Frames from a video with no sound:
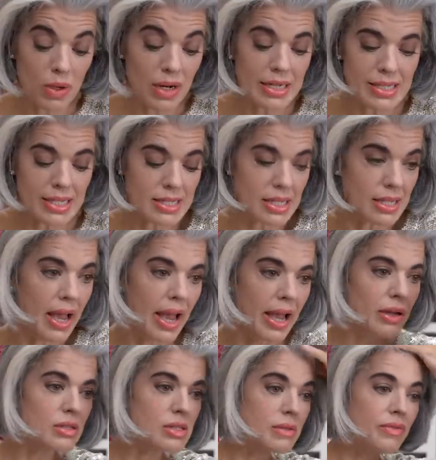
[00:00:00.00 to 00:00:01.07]
what I did
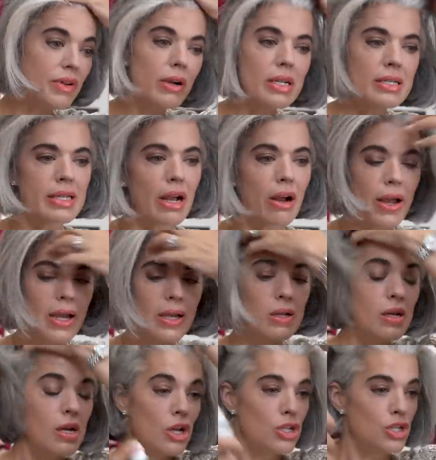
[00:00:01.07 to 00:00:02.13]
today. It's a very
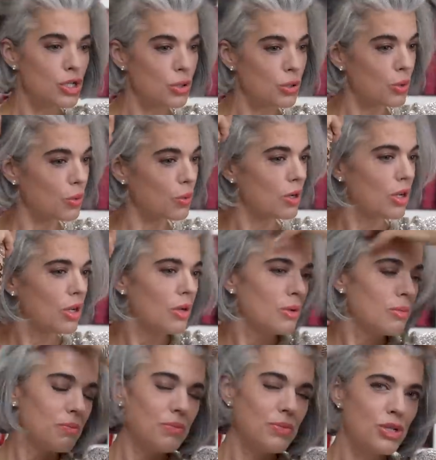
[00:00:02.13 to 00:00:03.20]
daring to
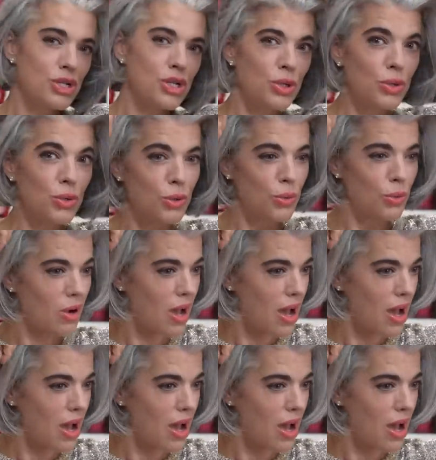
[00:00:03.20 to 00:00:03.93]
to